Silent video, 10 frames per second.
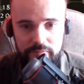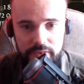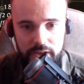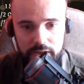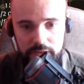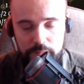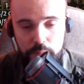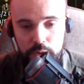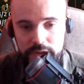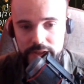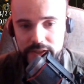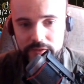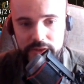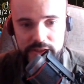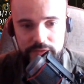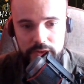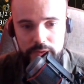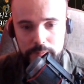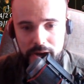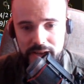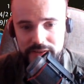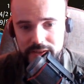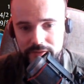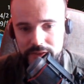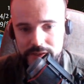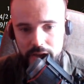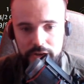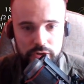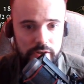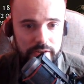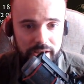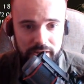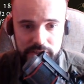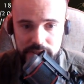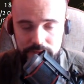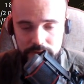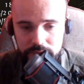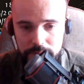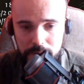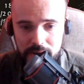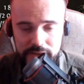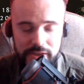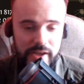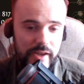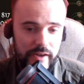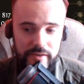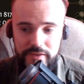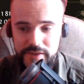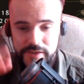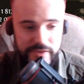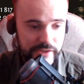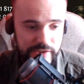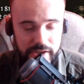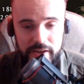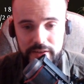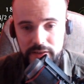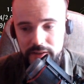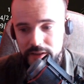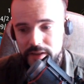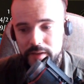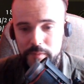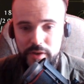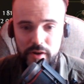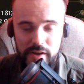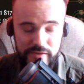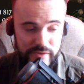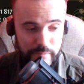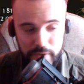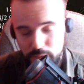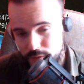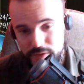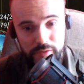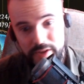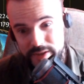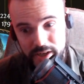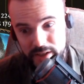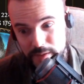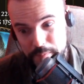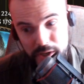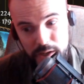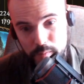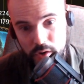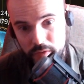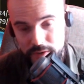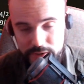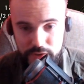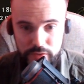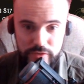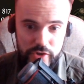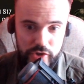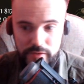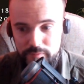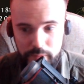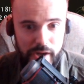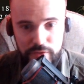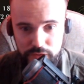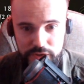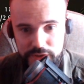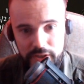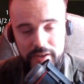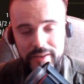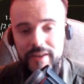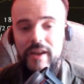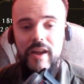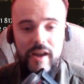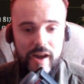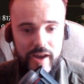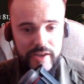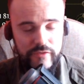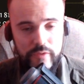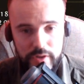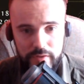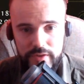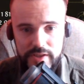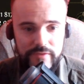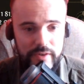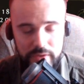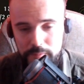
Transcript: kind of put in this Fevered Mind set. These are actually legacy Fevered Minds, and this is a standard league because the build was already done in the Metamorph and it transitioned back to the standard. I had 3 of these Fevered